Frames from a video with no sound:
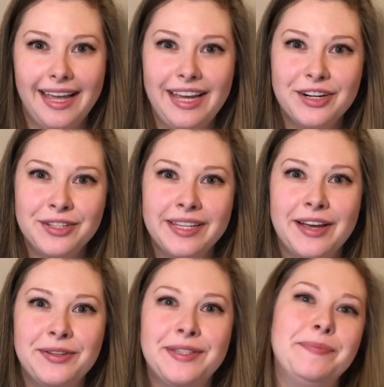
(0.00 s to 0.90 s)
Hey Girl
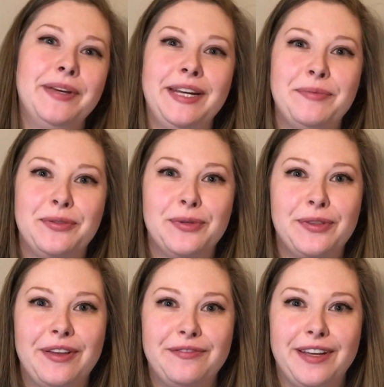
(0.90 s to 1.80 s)
Scouts, my name is Ruth
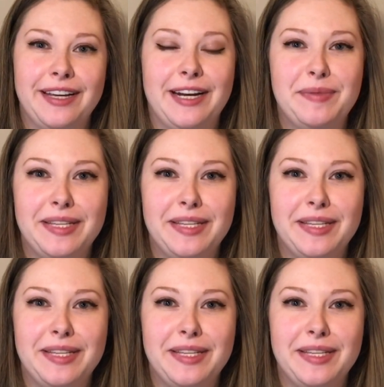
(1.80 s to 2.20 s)
Lonvick and I'm